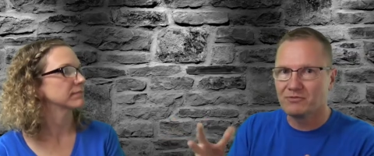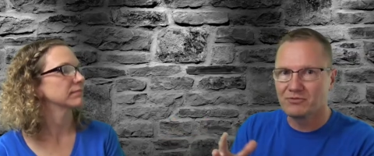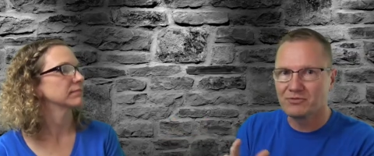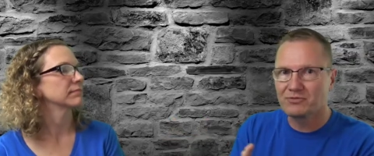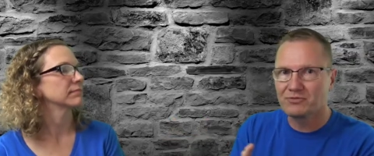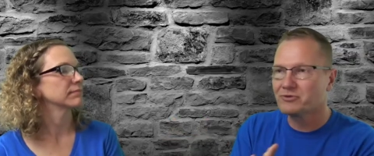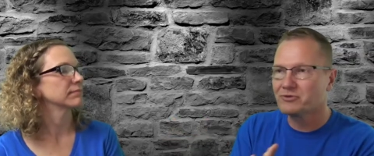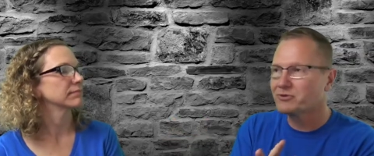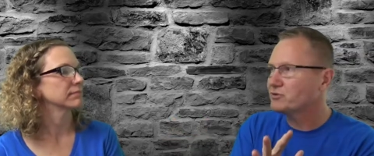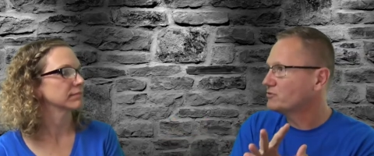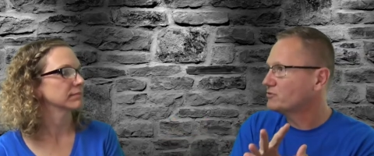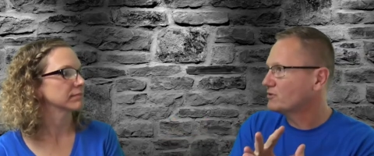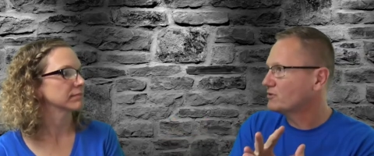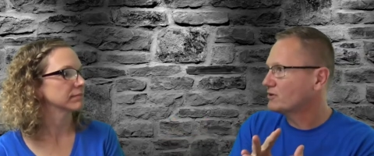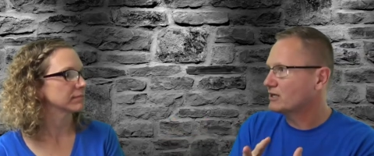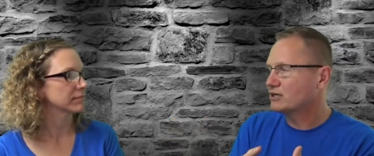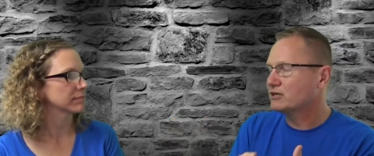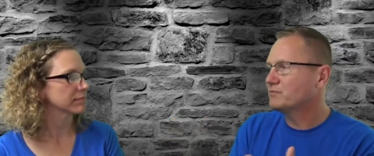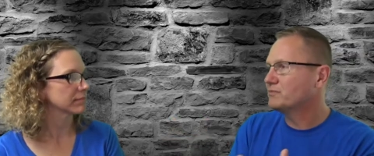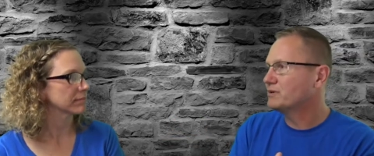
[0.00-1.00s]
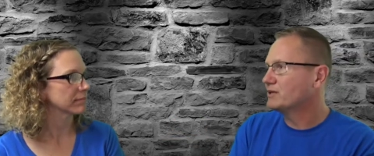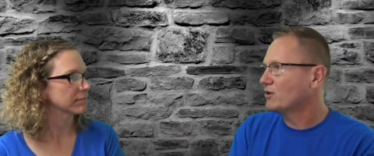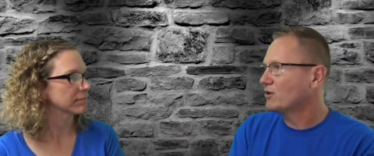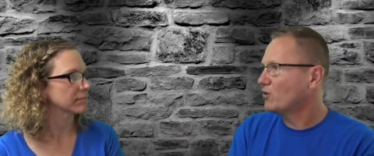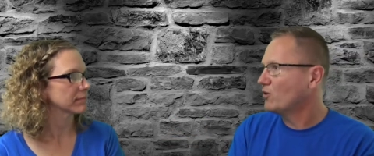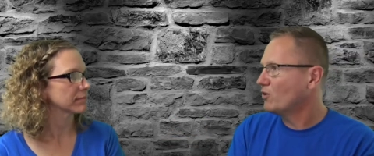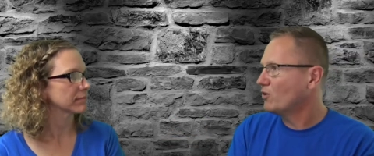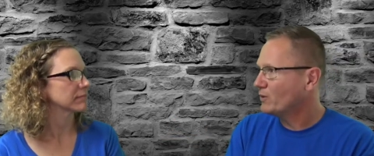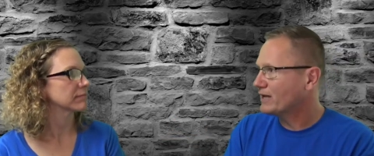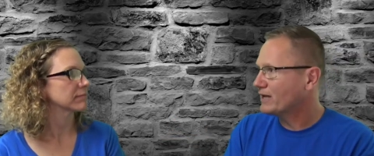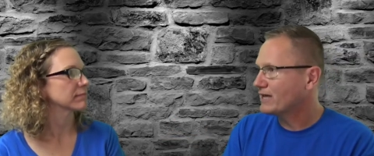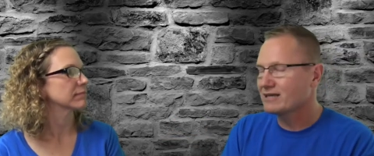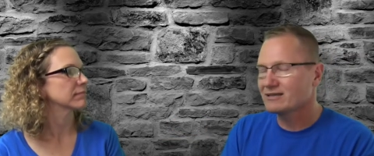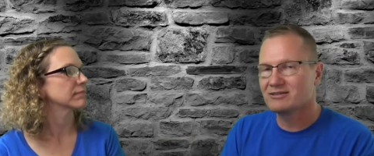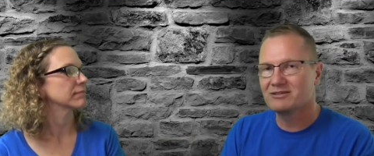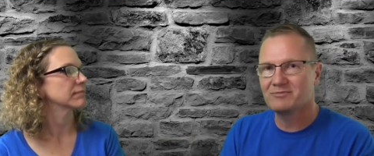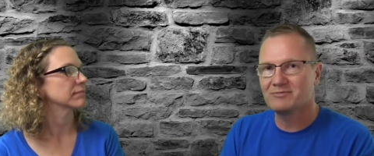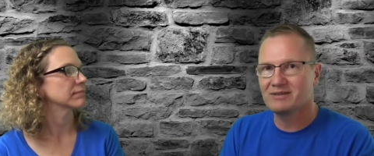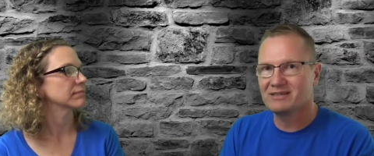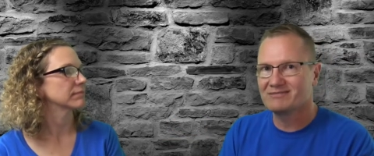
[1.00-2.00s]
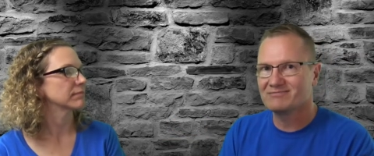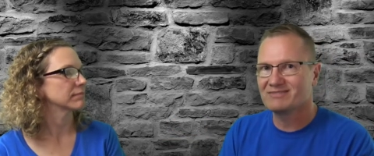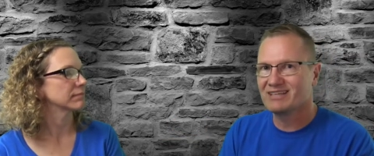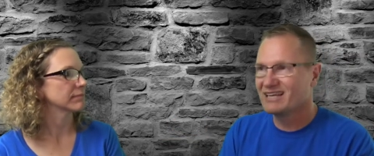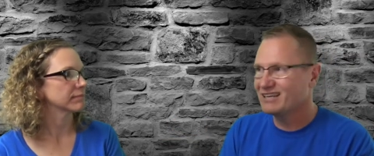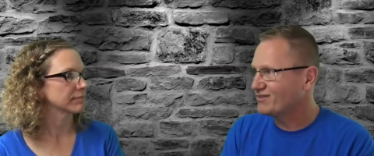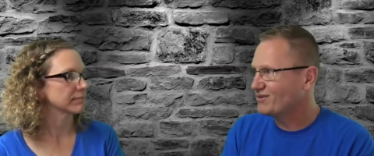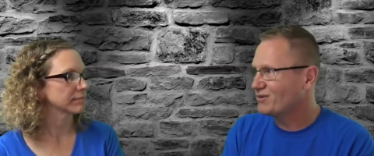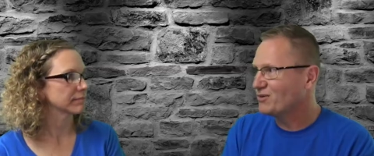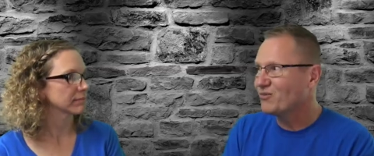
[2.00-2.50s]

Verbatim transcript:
Speaker 1: through, it could be the whole weekend could be kind of a